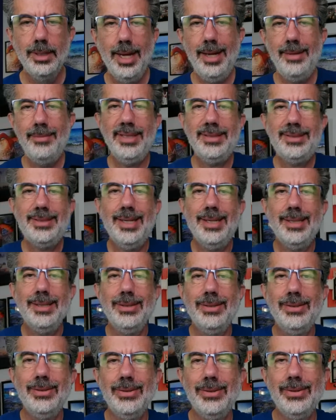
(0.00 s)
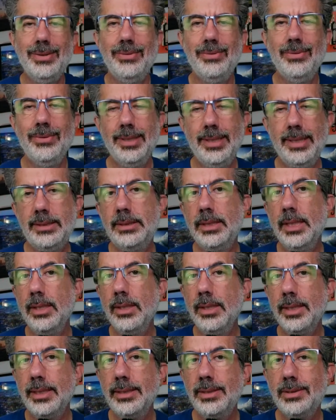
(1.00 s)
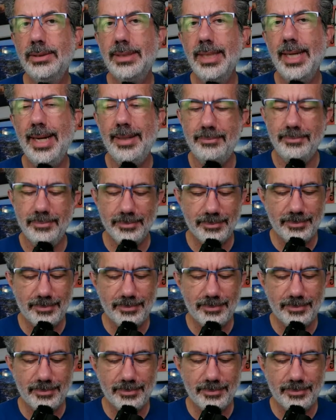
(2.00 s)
I missed Honolulu. It's the longest stop.